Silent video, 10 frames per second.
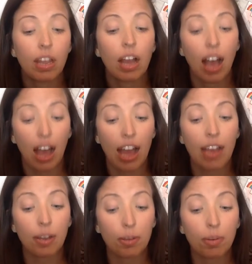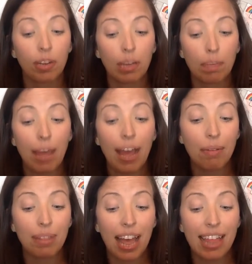I could really
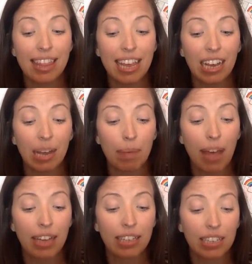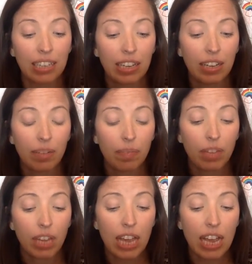pound that thing, I bet.
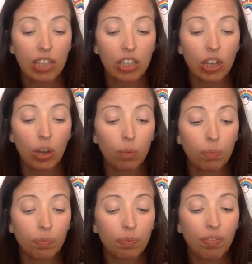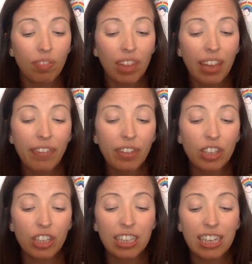And so if you'll
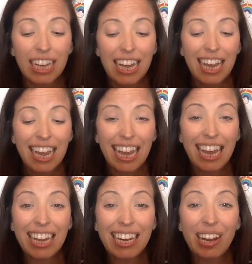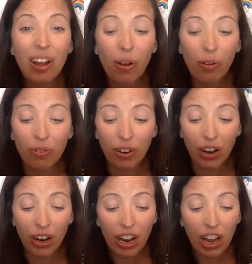just hand it
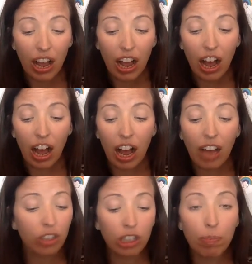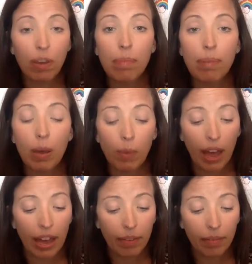over, I'll just be on my
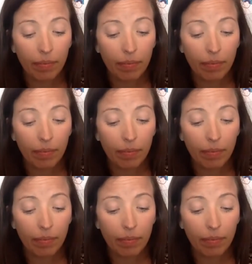way.